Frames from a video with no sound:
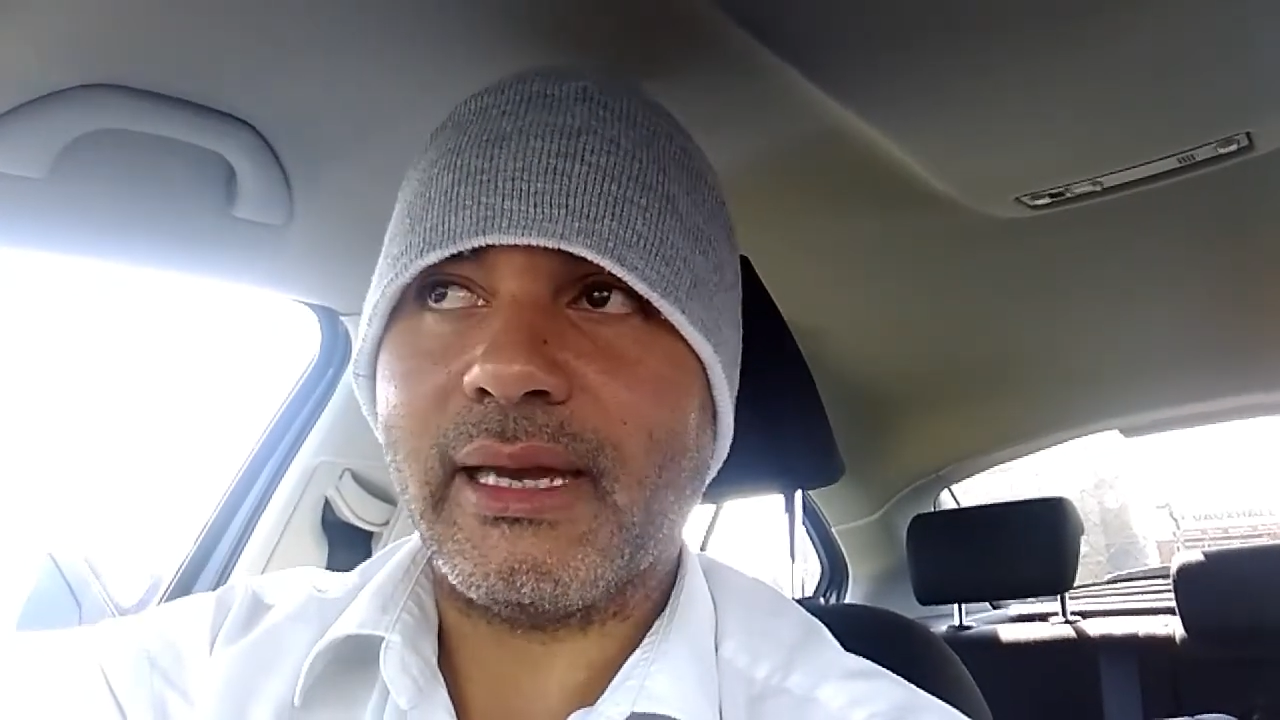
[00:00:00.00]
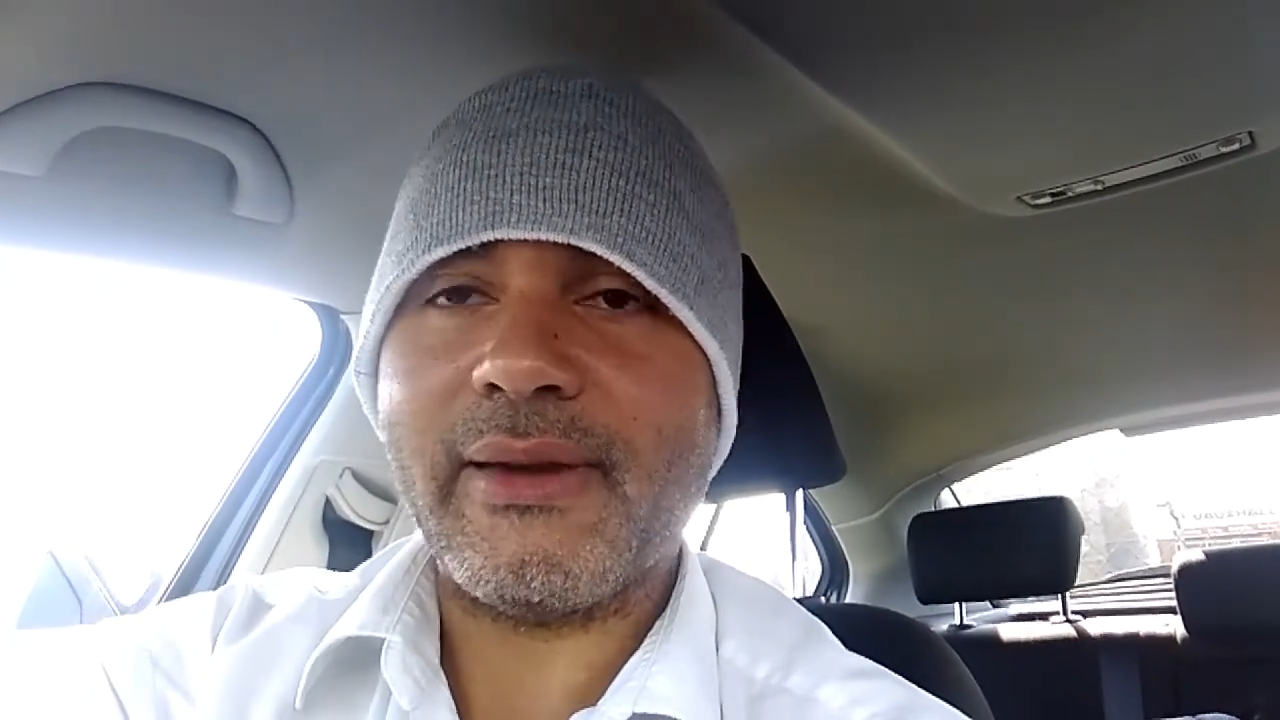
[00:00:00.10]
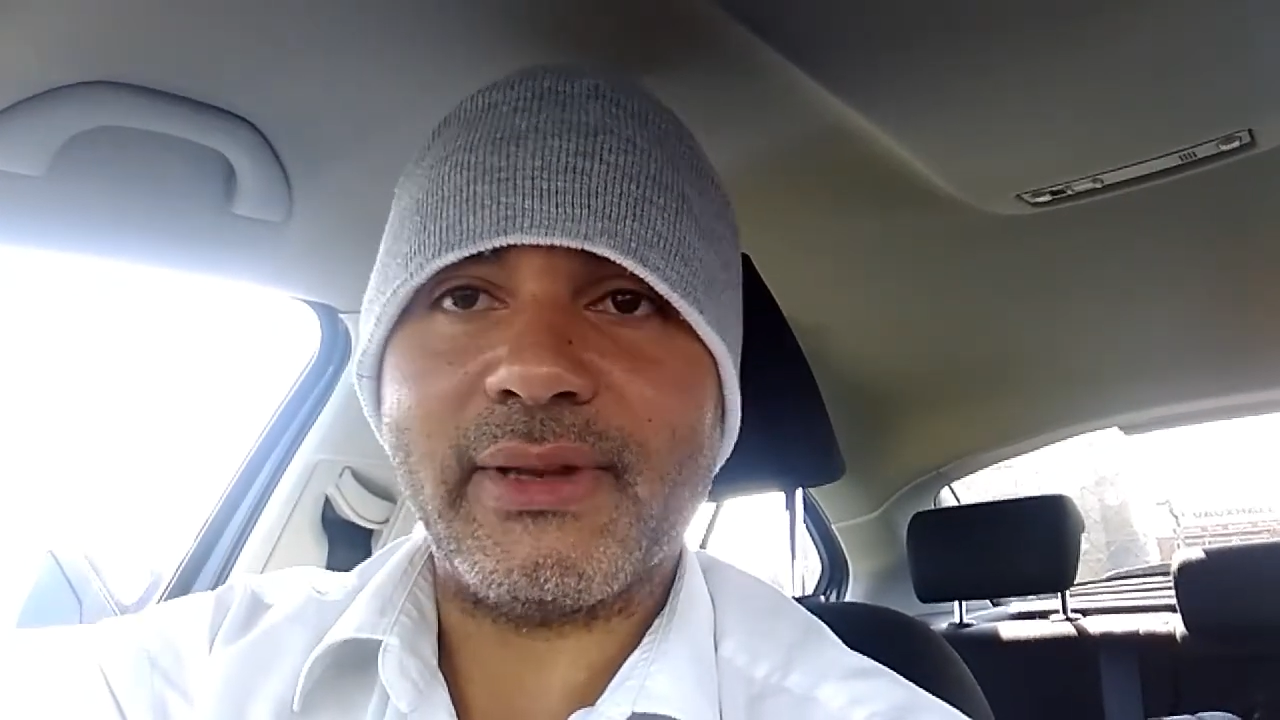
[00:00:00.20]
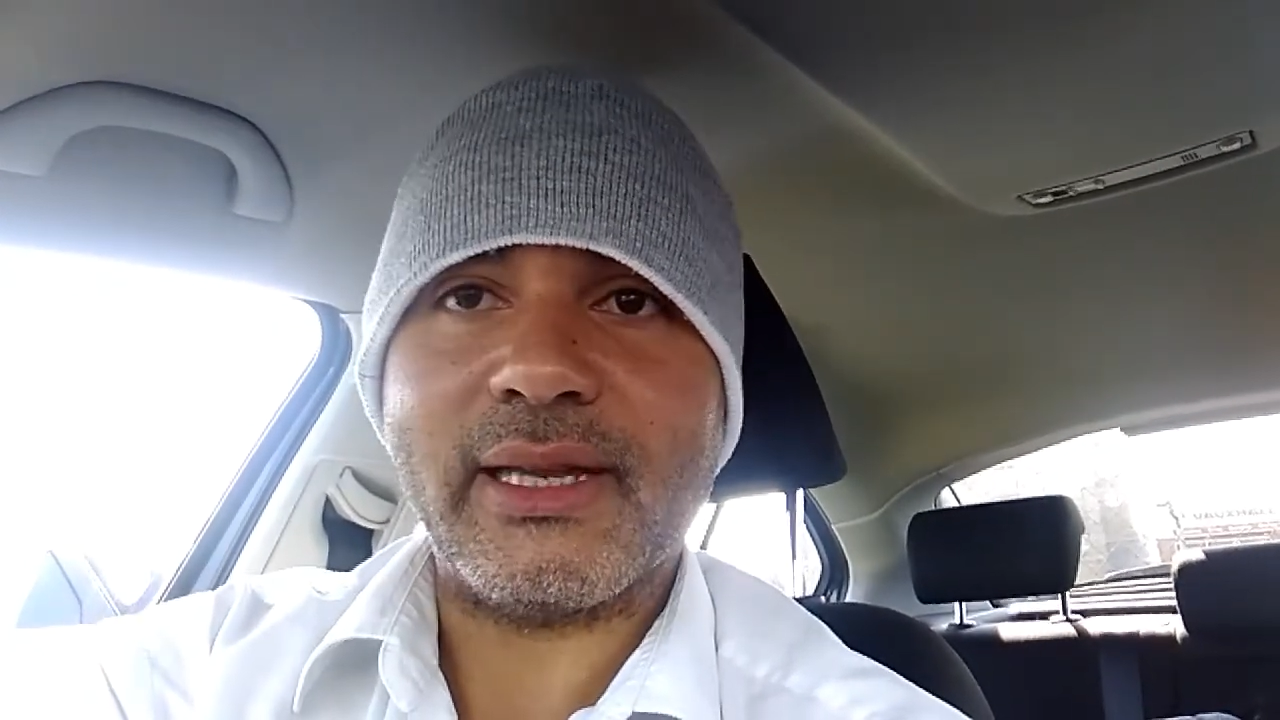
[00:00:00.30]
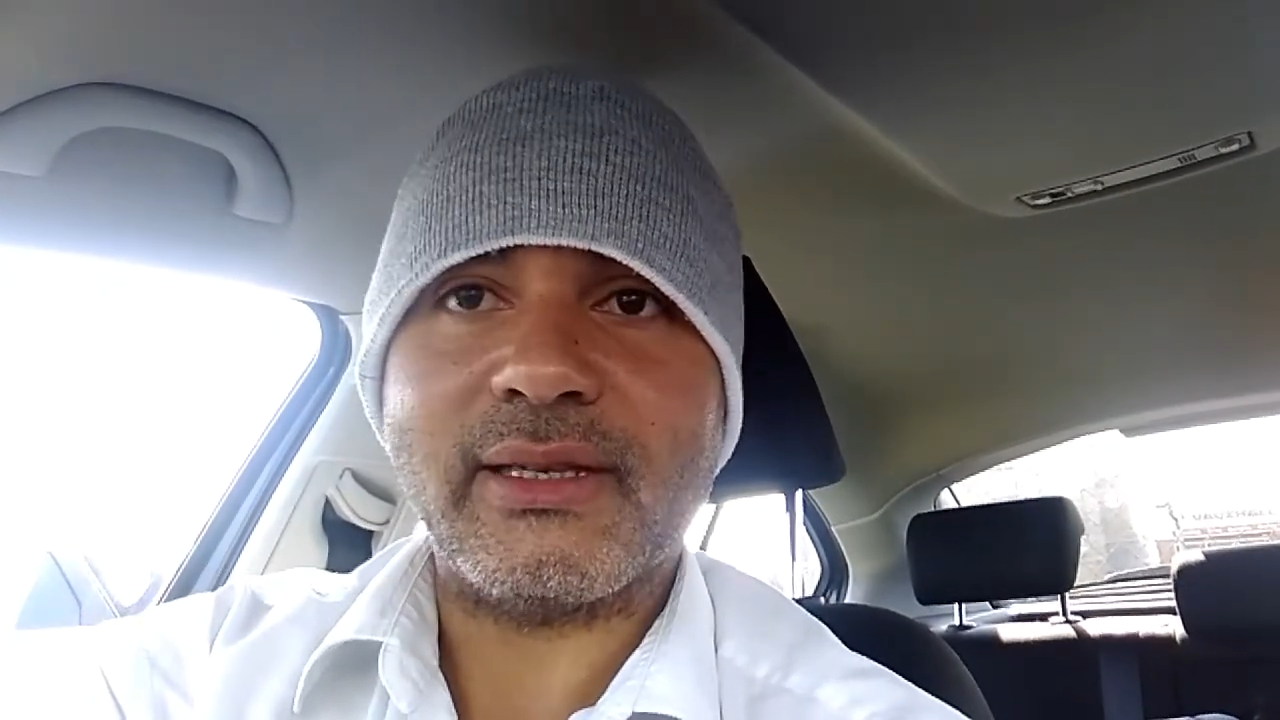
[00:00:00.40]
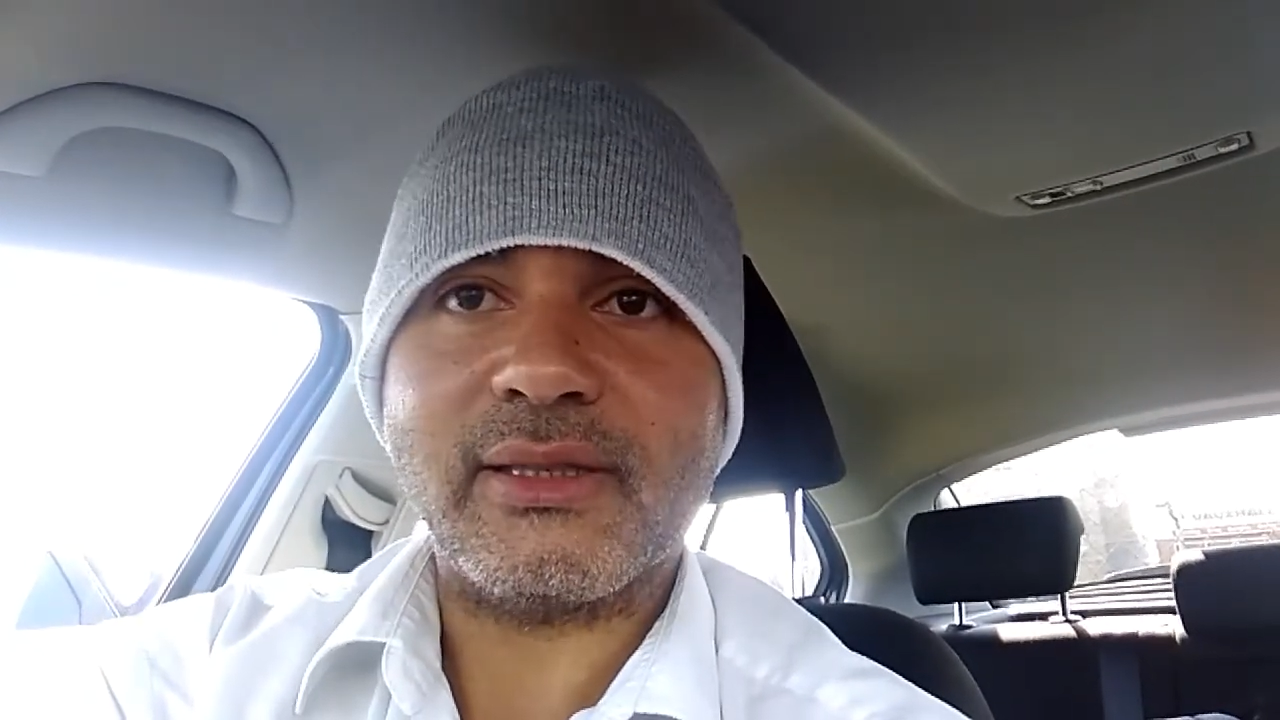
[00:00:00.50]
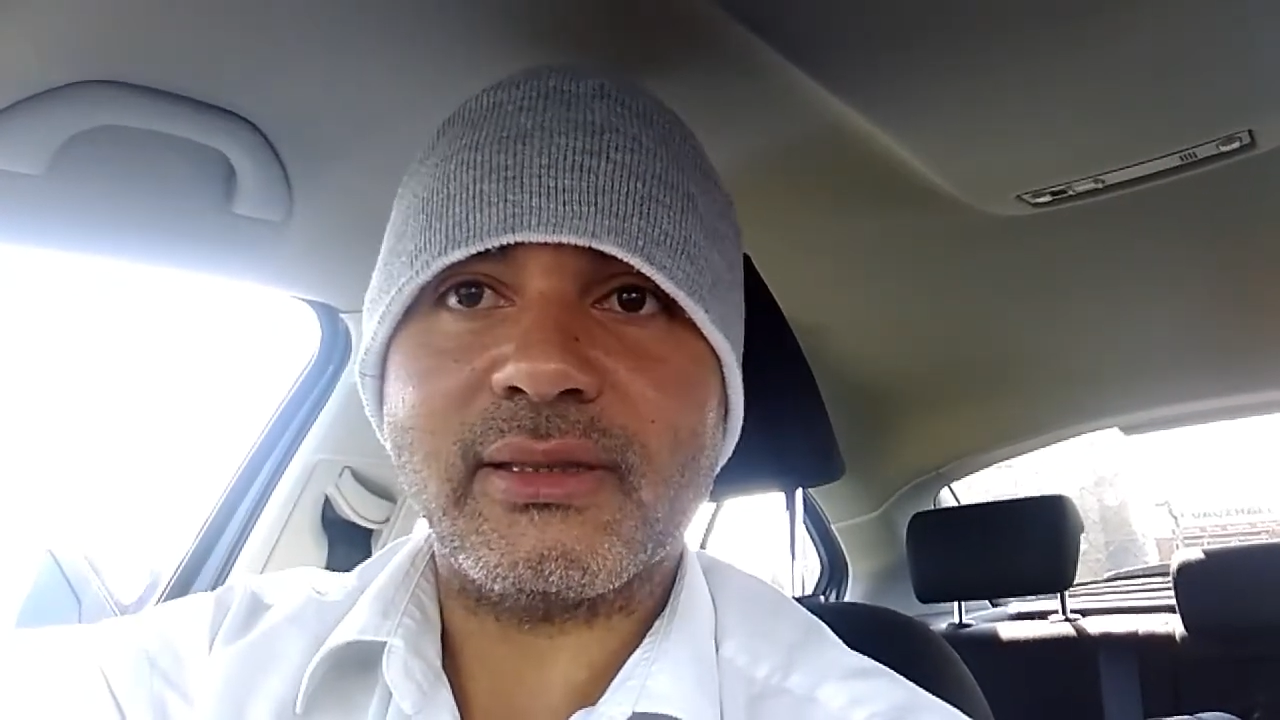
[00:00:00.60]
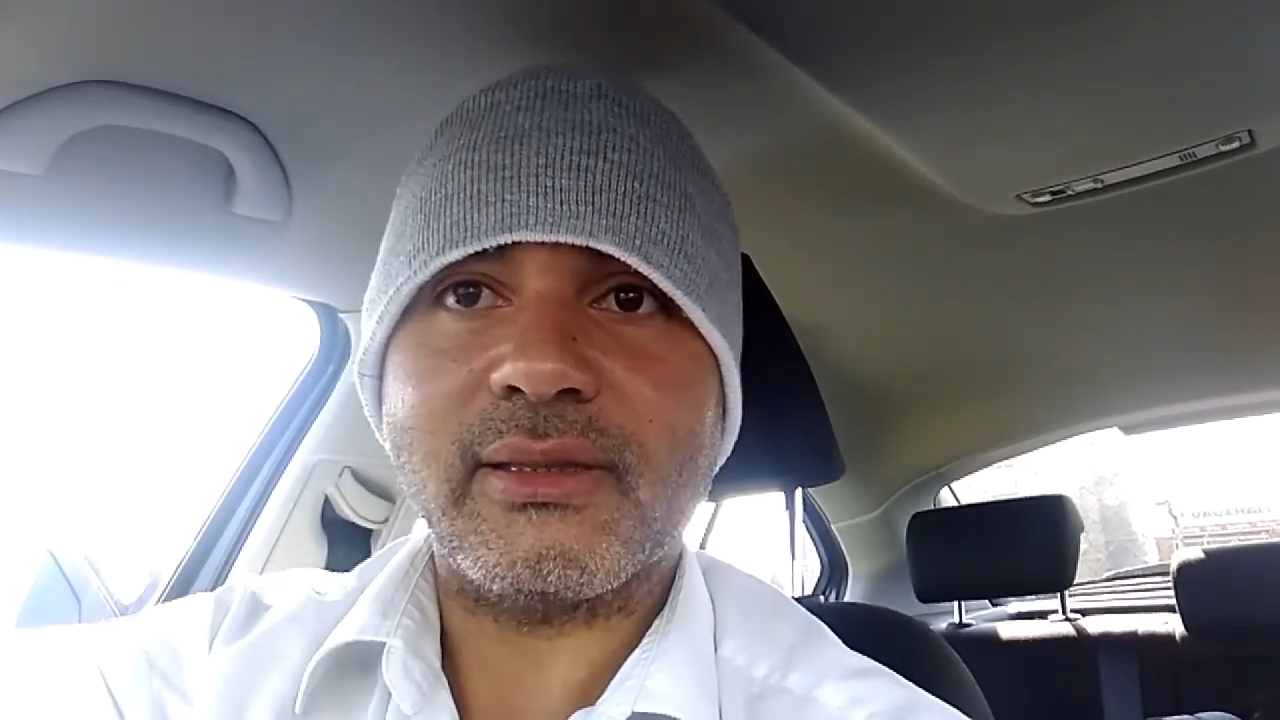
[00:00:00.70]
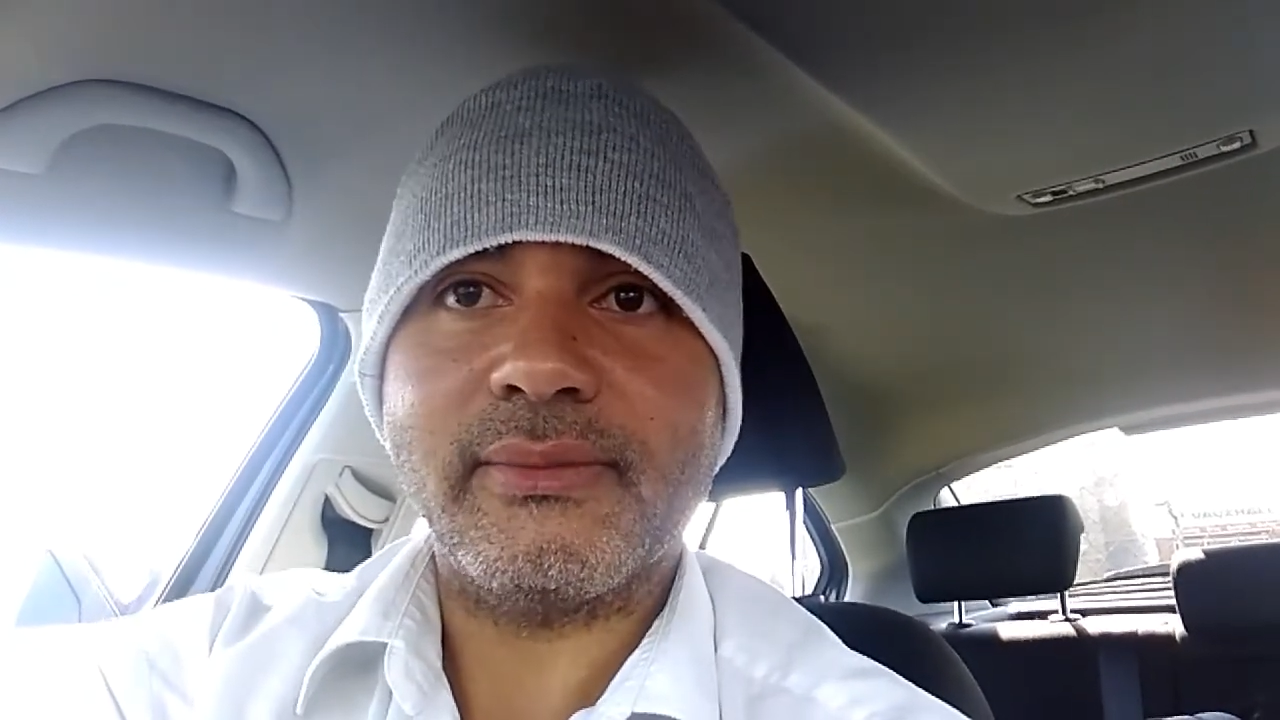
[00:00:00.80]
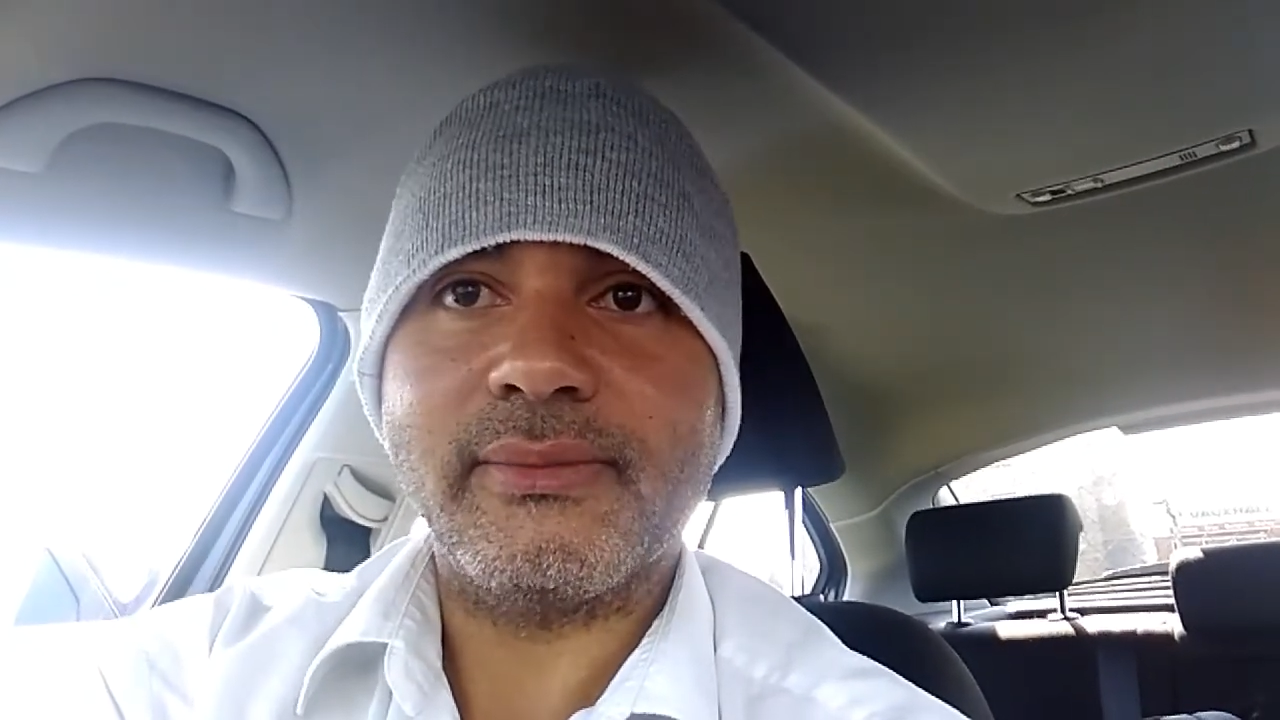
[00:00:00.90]

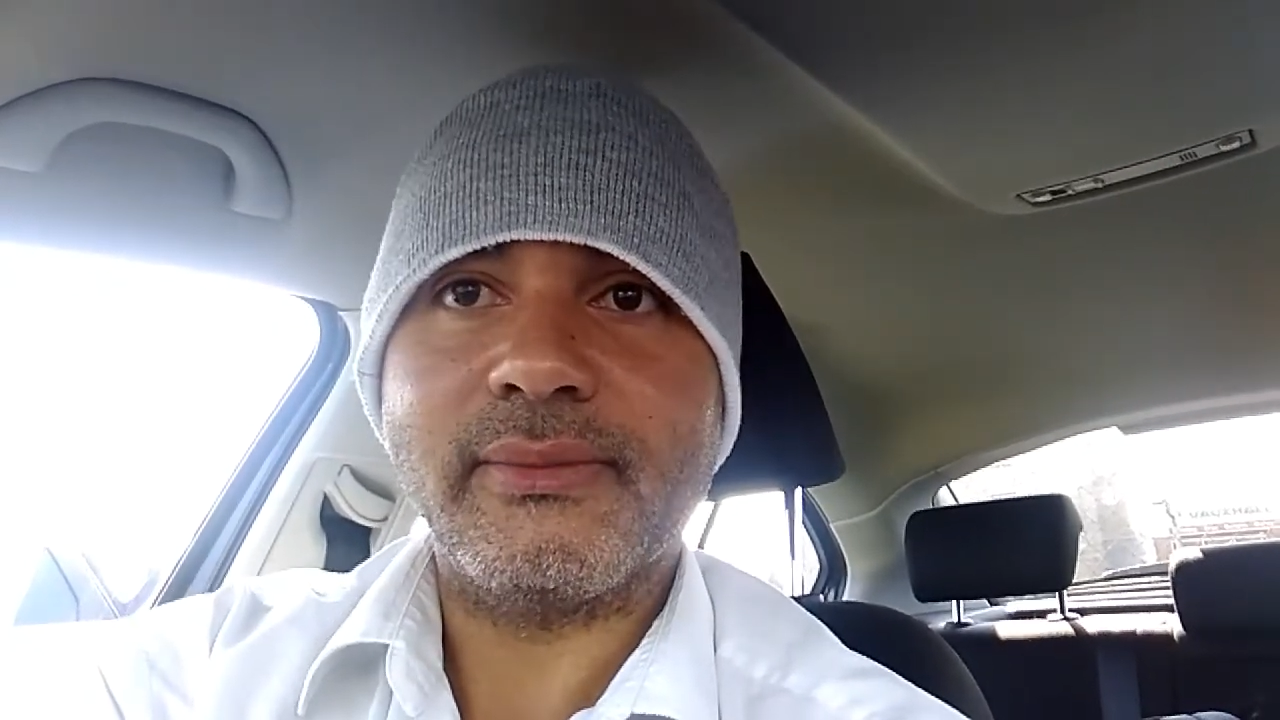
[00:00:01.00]
evidence